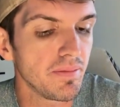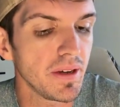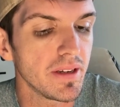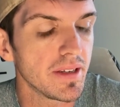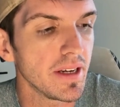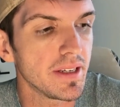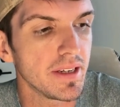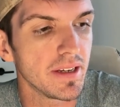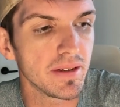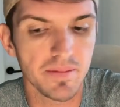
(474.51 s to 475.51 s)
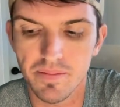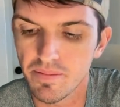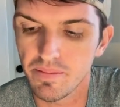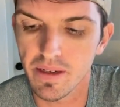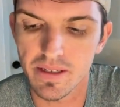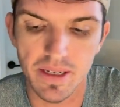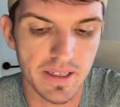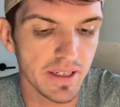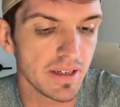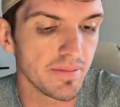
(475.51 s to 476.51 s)
PSA 10, PSA
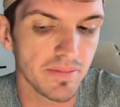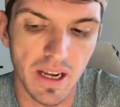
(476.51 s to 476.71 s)
10,